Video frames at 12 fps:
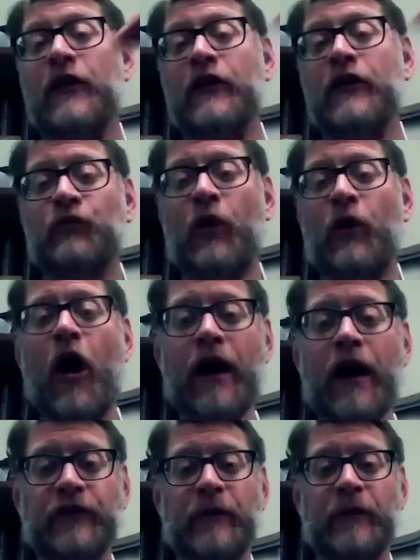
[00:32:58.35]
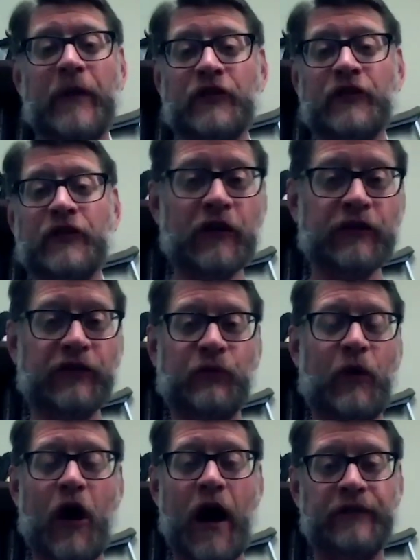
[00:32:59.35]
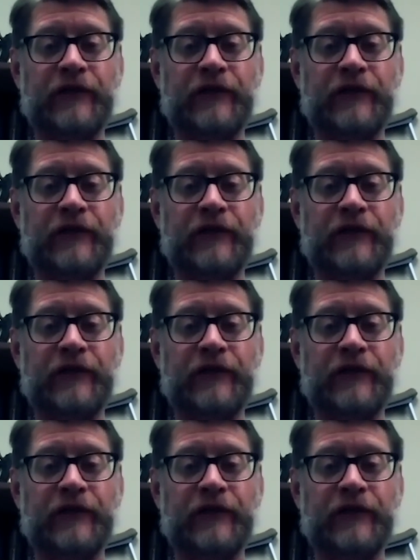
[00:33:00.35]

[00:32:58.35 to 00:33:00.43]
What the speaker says: And my nurses were awesome, and your nurses were